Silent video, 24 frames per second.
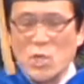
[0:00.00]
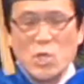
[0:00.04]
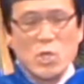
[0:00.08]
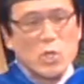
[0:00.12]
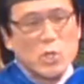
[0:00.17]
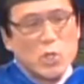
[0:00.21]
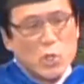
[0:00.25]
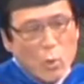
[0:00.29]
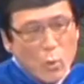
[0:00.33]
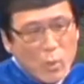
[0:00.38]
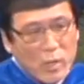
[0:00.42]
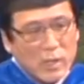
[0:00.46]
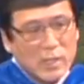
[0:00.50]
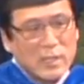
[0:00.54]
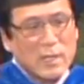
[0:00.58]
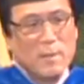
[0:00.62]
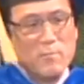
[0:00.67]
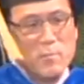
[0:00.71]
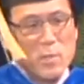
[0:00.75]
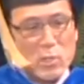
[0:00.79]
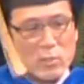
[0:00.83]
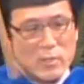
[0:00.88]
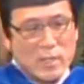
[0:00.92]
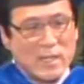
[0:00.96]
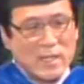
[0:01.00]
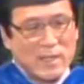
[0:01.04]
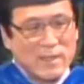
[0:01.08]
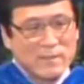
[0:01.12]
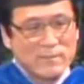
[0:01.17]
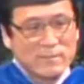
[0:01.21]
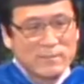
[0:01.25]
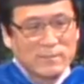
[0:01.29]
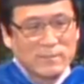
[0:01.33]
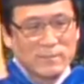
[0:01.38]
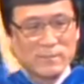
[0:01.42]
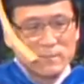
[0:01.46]
your community,
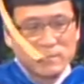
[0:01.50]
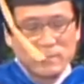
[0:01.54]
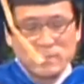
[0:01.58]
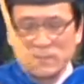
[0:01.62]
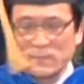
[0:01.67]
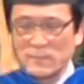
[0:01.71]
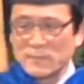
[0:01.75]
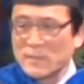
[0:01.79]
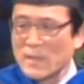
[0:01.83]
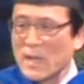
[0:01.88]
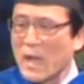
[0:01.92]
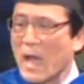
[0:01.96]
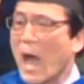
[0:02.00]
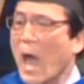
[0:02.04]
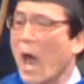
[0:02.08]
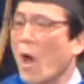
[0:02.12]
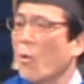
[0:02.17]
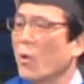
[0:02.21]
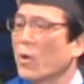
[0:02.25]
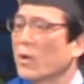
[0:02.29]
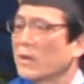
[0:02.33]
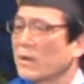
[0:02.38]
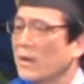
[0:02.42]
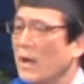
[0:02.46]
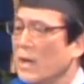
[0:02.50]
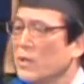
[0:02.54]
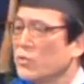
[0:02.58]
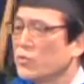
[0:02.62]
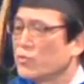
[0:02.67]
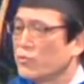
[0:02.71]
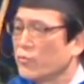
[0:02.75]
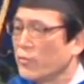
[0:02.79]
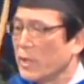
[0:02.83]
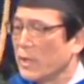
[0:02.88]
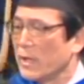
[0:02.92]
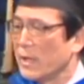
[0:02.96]
our
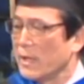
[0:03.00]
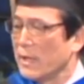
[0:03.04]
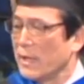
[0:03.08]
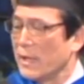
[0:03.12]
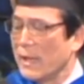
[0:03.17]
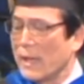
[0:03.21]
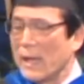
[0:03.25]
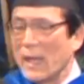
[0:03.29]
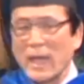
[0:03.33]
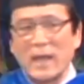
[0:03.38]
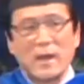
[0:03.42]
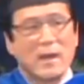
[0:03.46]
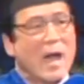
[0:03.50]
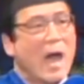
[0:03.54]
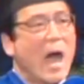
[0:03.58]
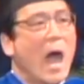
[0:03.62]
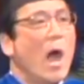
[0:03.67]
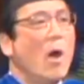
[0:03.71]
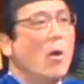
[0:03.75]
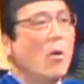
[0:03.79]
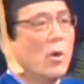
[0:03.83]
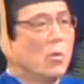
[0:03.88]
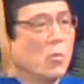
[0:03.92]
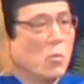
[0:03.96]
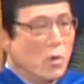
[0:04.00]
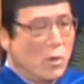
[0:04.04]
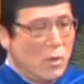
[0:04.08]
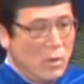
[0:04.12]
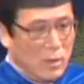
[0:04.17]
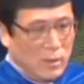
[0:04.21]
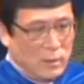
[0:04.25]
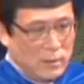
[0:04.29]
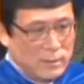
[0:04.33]
country, and our world.